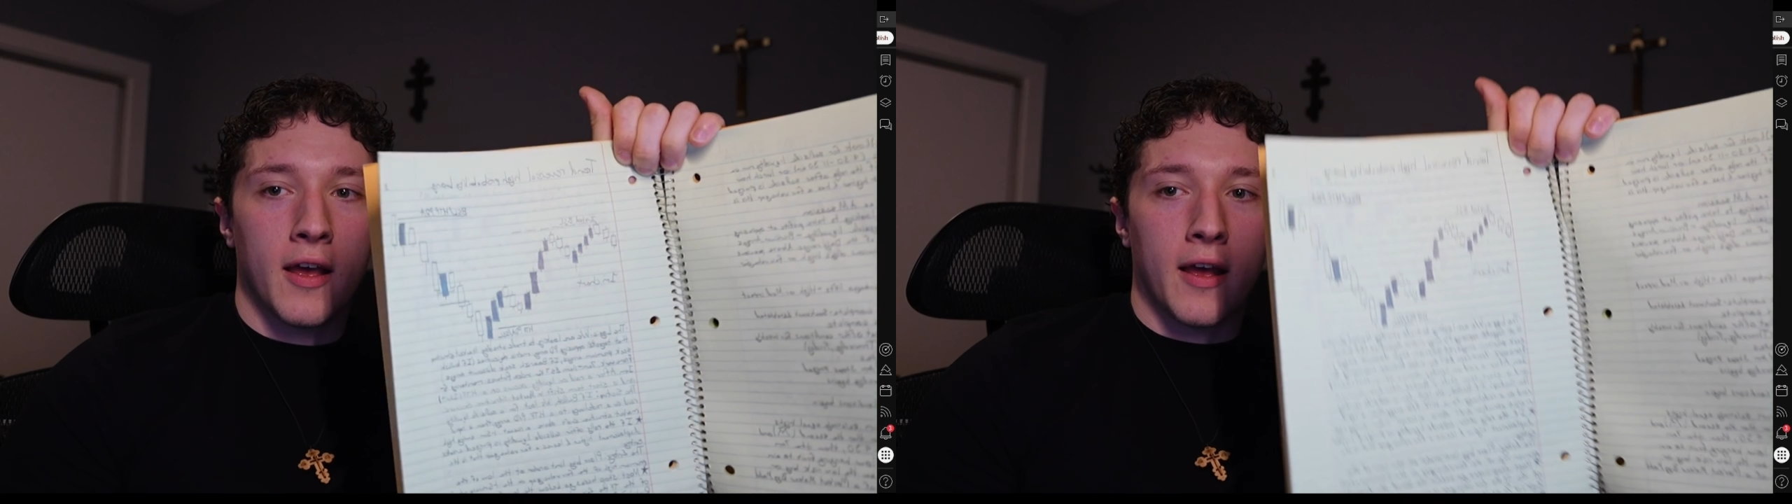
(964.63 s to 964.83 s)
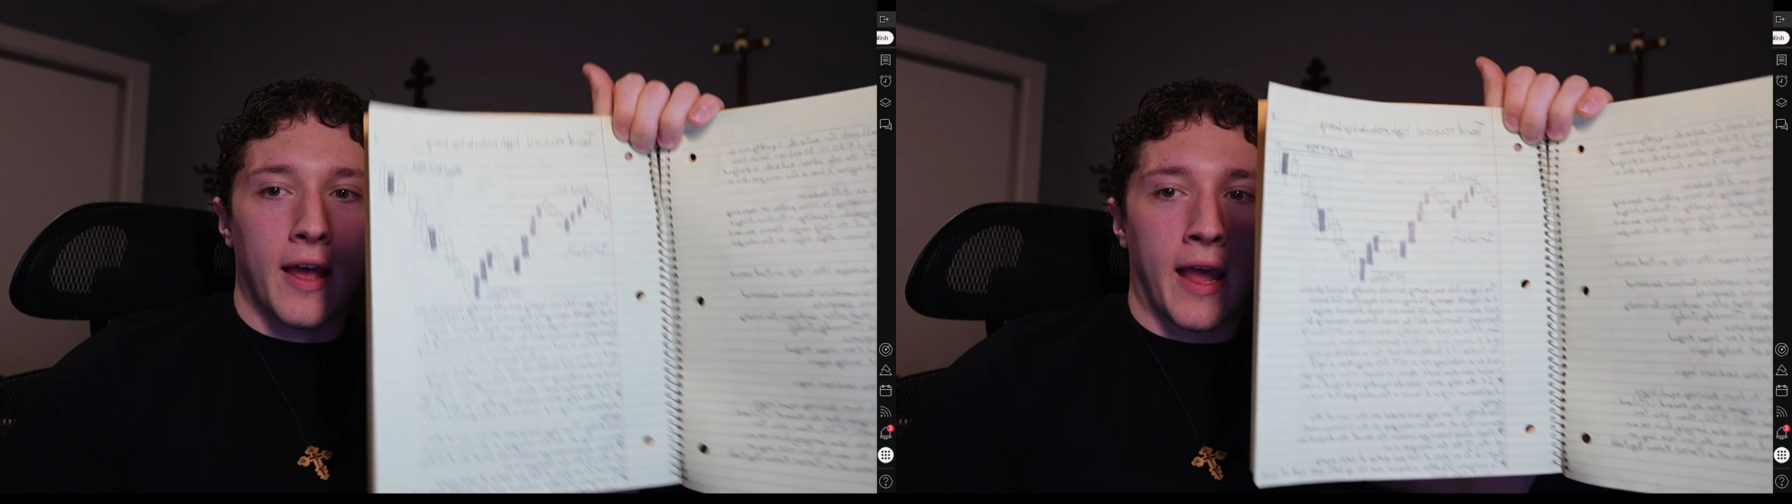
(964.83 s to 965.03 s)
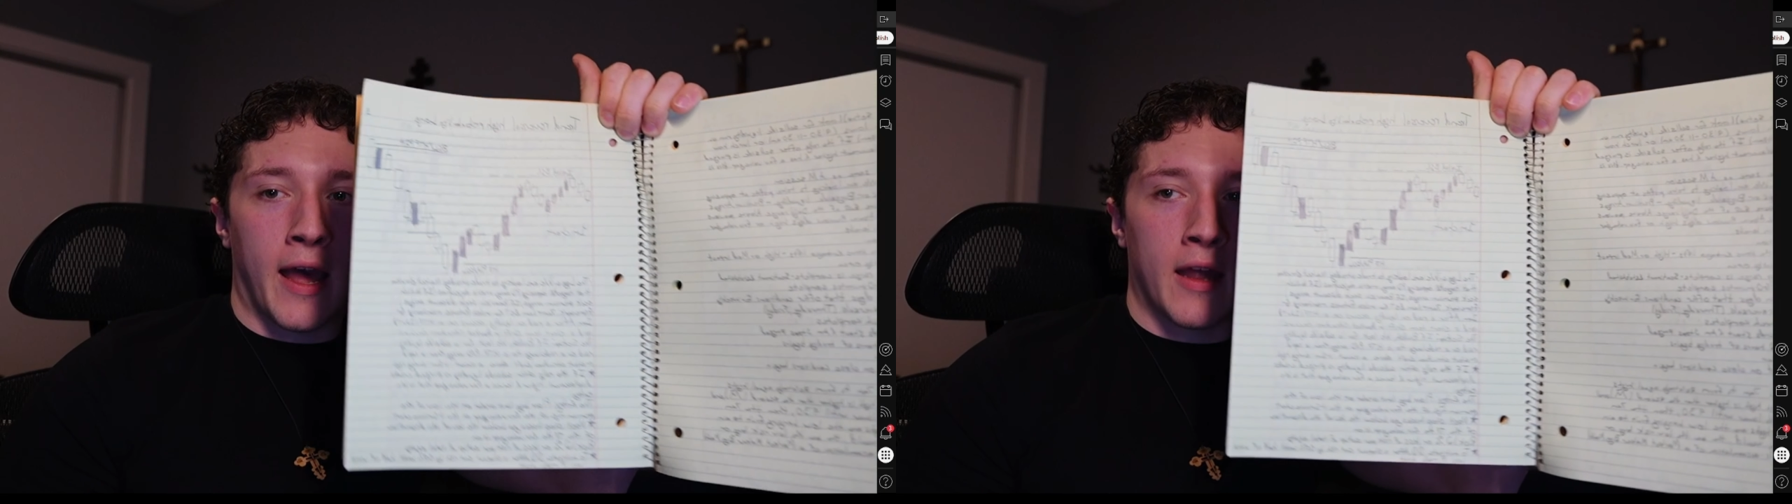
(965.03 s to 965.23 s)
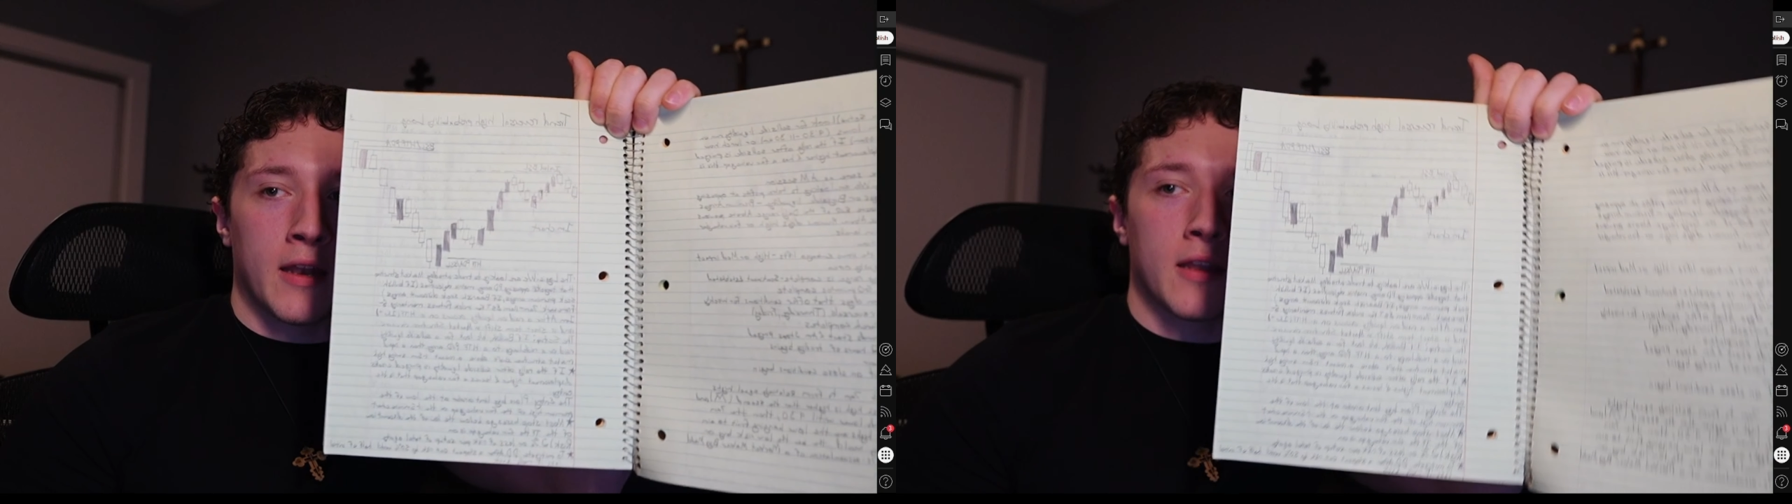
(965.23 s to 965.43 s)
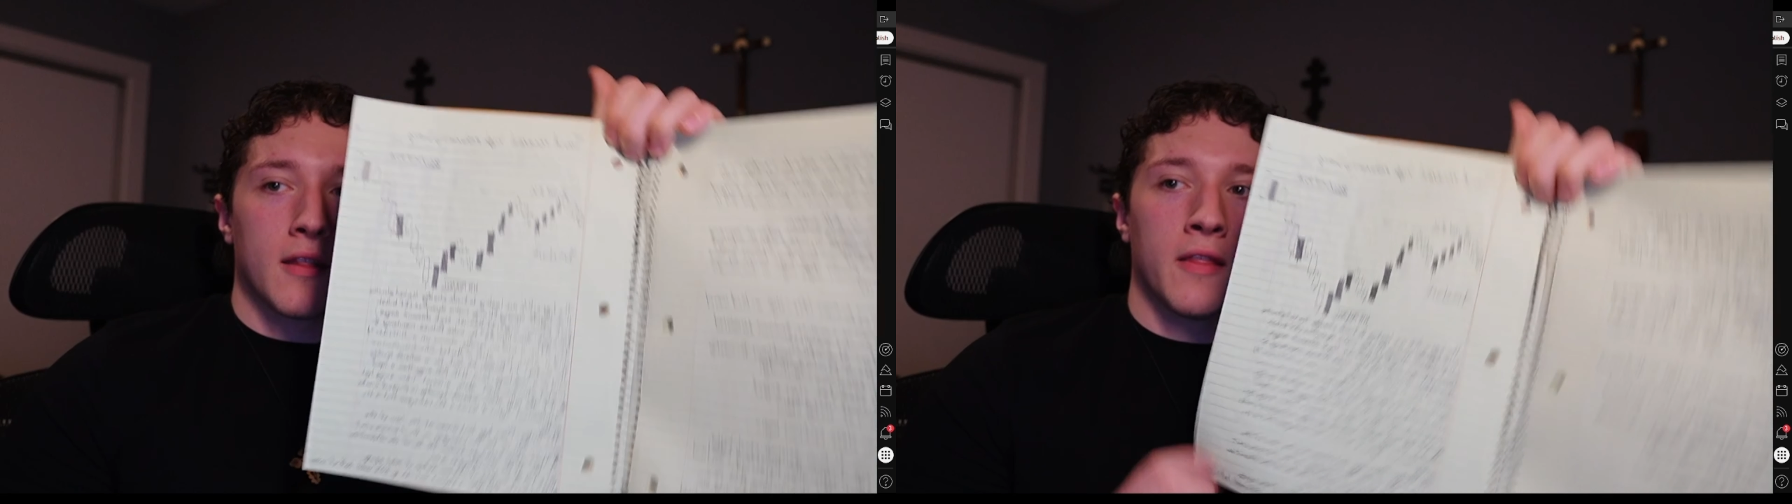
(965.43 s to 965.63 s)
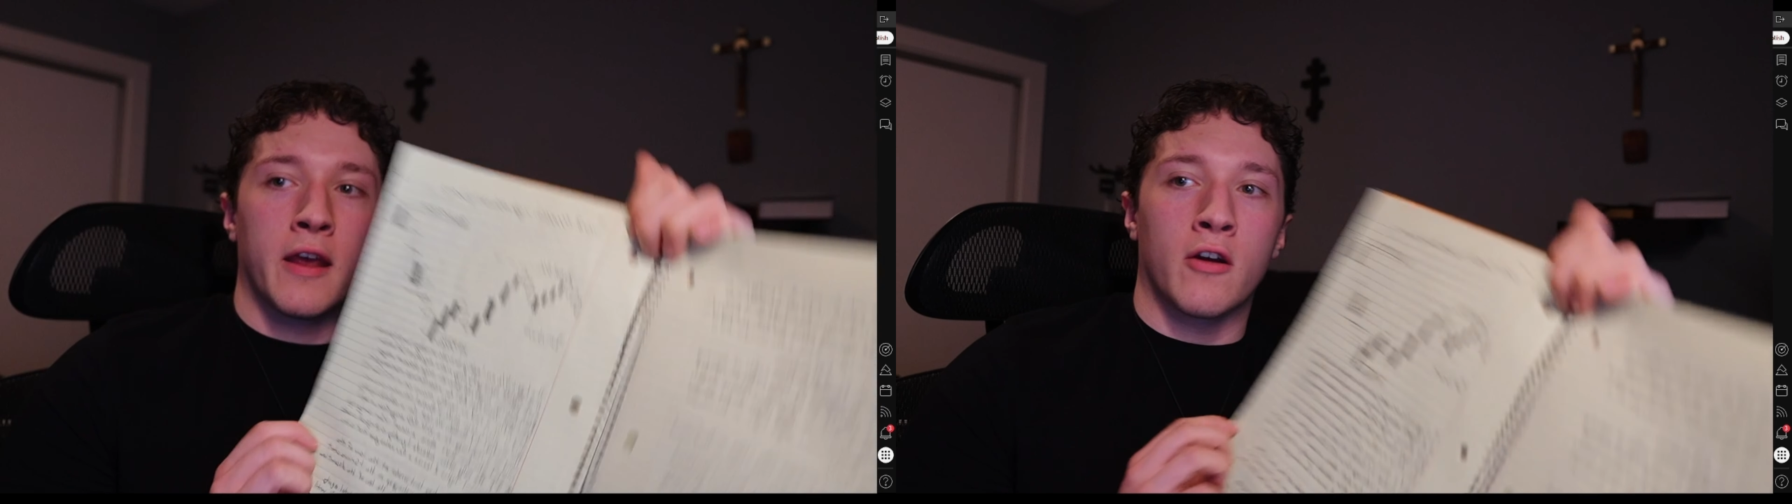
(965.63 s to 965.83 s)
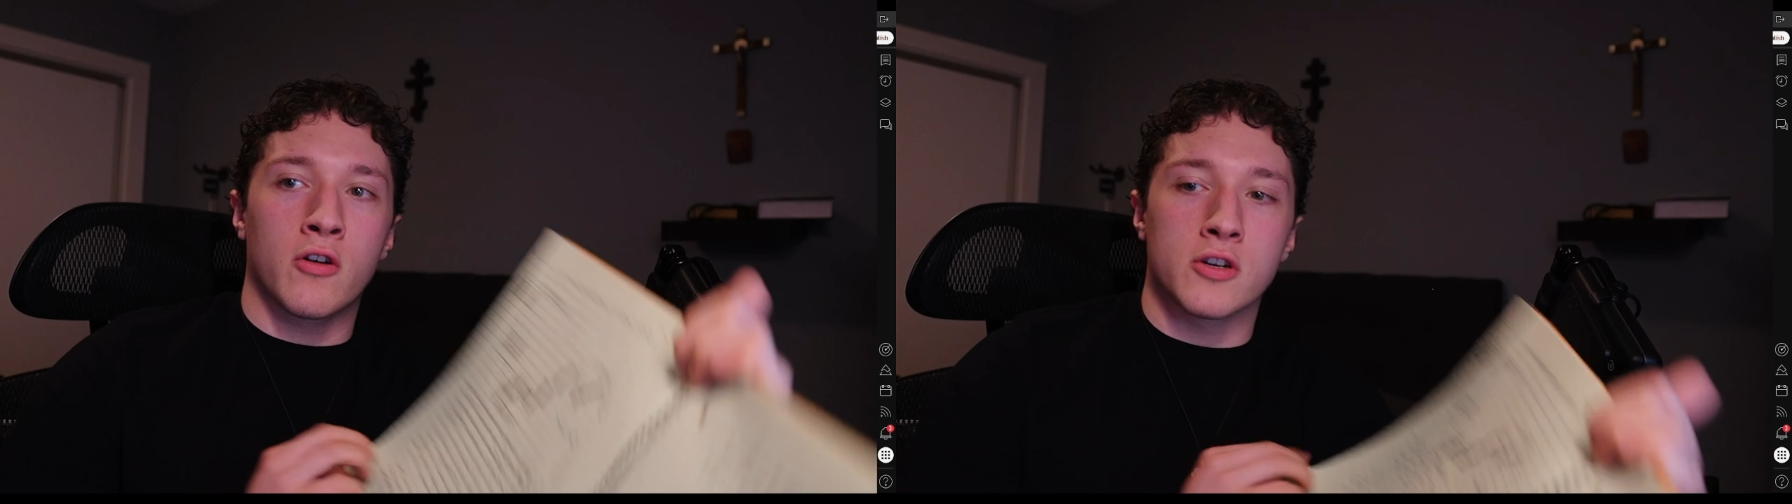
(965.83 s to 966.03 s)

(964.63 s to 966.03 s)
And they are